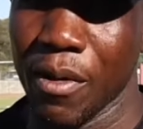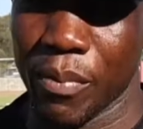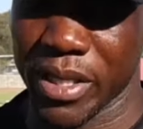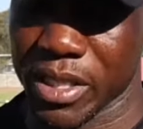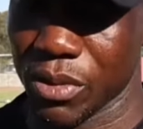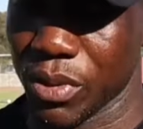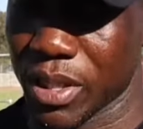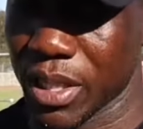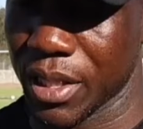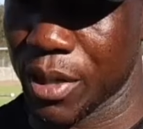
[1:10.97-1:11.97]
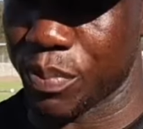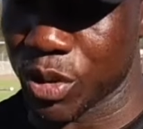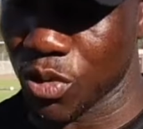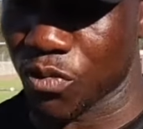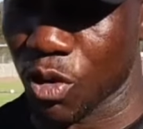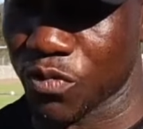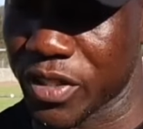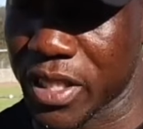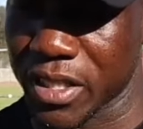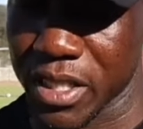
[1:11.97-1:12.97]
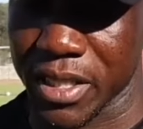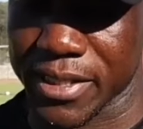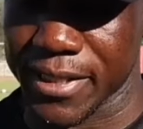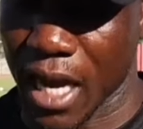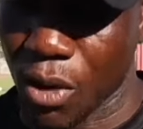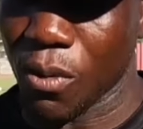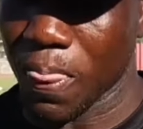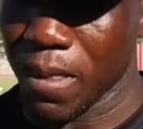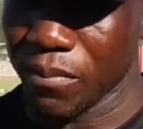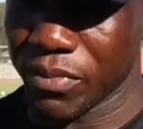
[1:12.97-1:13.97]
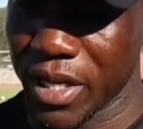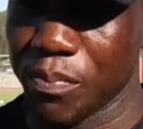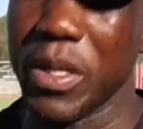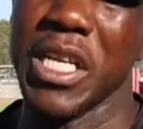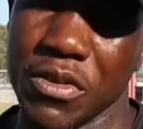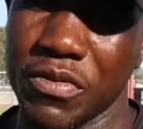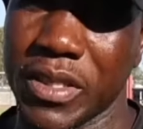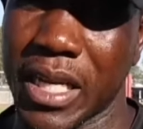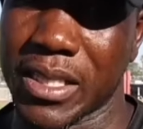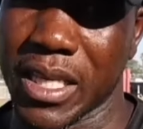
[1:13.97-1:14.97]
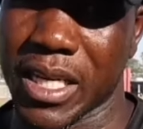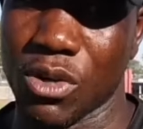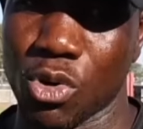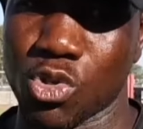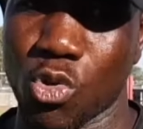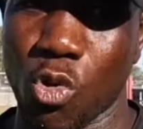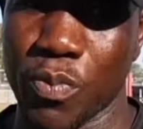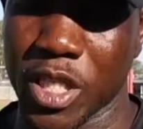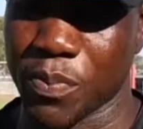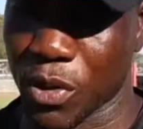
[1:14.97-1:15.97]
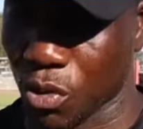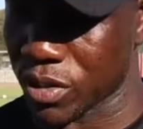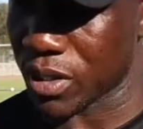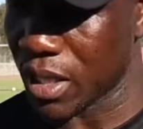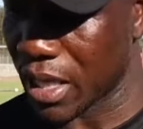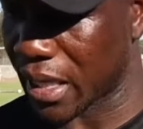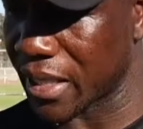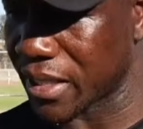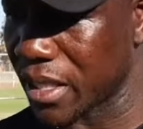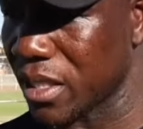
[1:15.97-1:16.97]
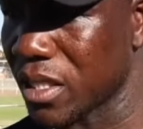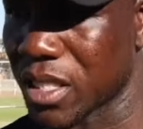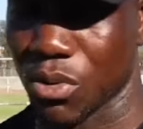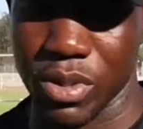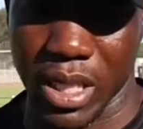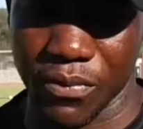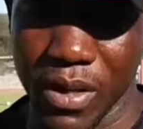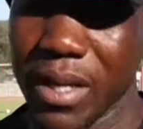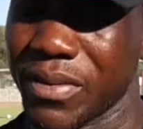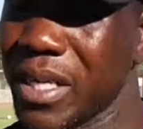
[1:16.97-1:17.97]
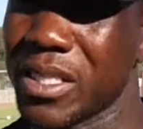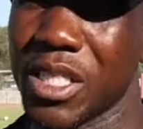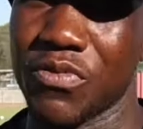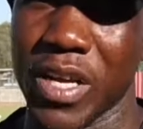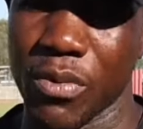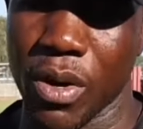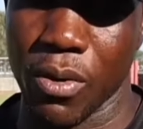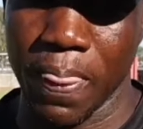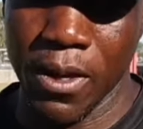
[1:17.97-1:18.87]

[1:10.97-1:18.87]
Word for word: but with the, a bit of confidence and now they believe that they can also compete because, like I said in the second half, they did very well.